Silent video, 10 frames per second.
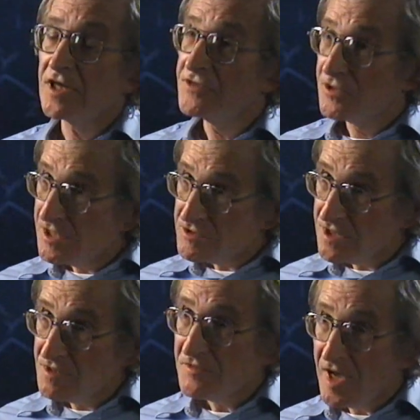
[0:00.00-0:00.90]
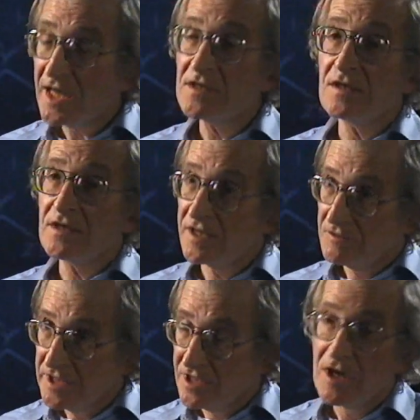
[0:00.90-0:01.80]
Well, if you're interested in the facts, I'll
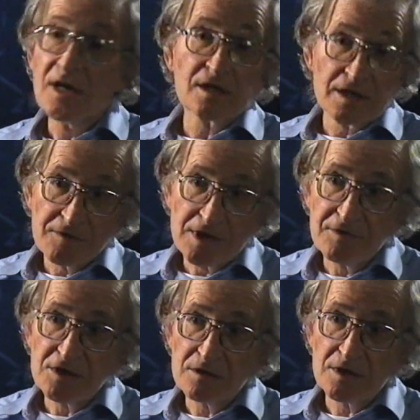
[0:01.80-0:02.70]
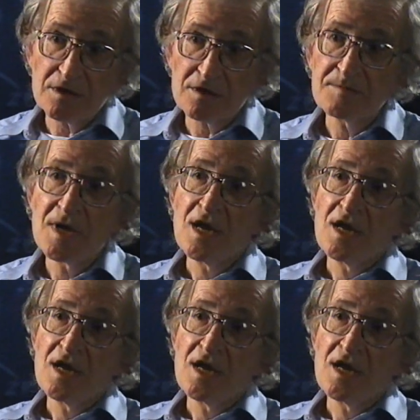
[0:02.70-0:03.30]
tell you what they are, and I'll even give you sources.